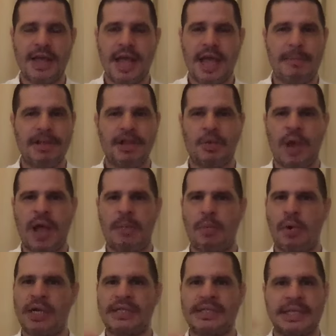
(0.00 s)
And by the way, I'm
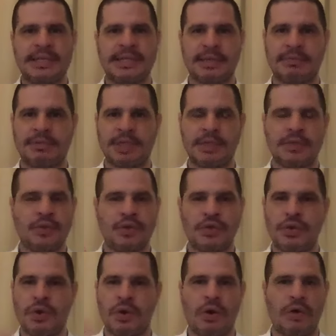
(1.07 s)
going to say something to
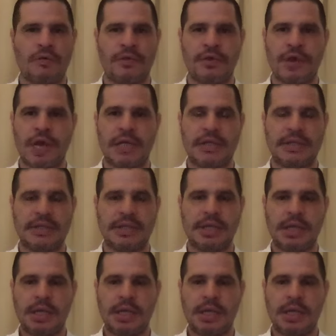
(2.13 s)
you, all of you guys.